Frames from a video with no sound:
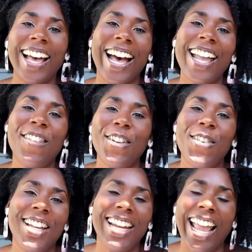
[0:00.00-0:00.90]
Hi
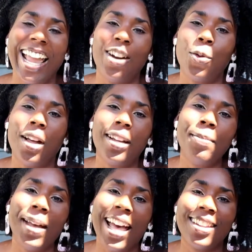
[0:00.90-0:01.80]
everyone, and
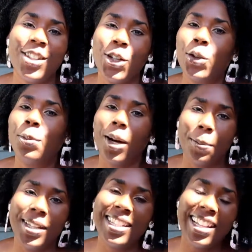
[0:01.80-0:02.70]
welcome back to
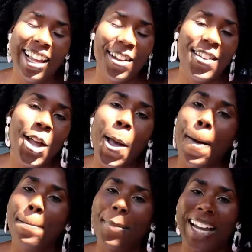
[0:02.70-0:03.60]
Purpose to
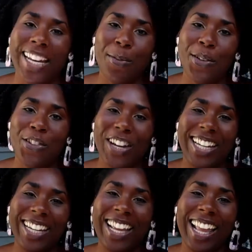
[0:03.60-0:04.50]
Love. My name is
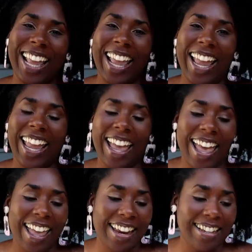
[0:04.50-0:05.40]
Randy,
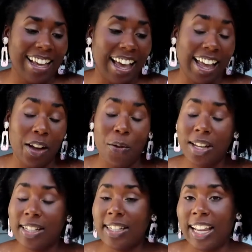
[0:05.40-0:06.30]
and I
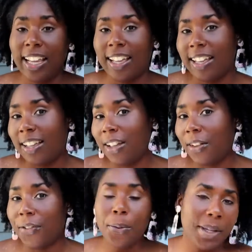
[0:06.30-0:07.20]
want to take
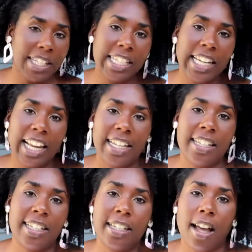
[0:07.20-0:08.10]
a few minutes today
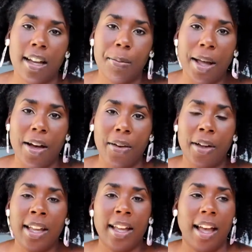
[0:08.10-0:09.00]
just to talk about
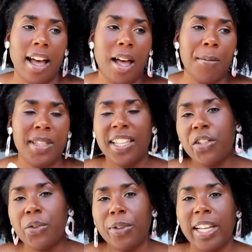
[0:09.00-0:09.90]

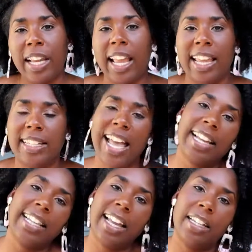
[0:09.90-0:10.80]
sensory and
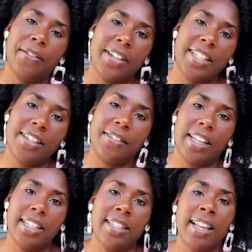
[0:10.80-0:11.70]
tactile
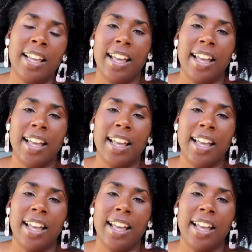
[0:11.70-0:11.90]
defensiveness